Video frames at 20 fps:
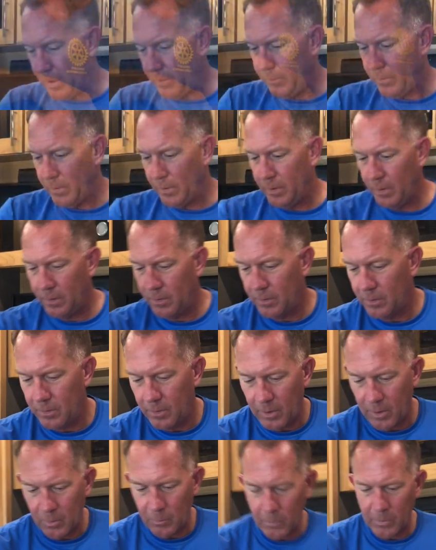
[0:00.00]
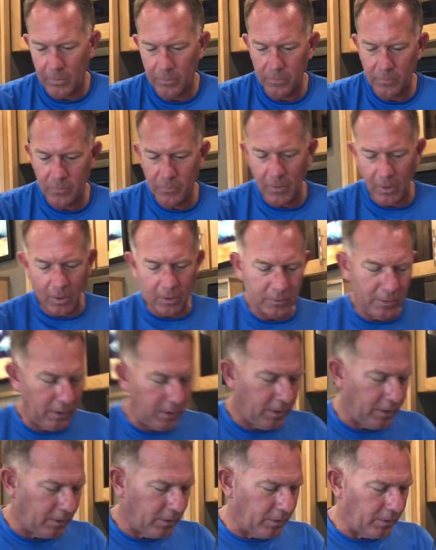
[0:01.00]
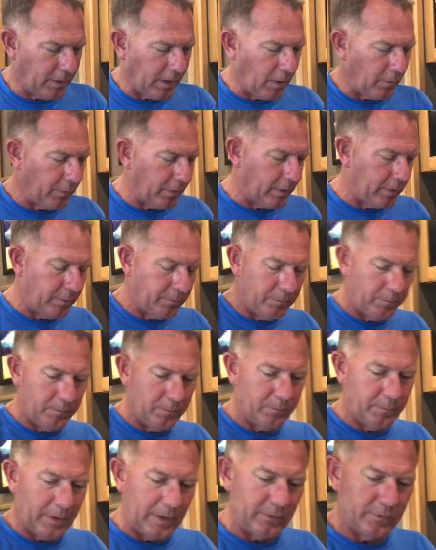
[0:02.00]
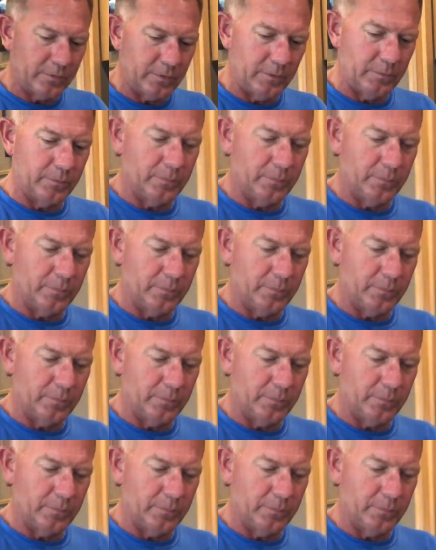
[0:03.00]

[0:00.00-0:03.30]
everything hardware installed here. Now we're going to basically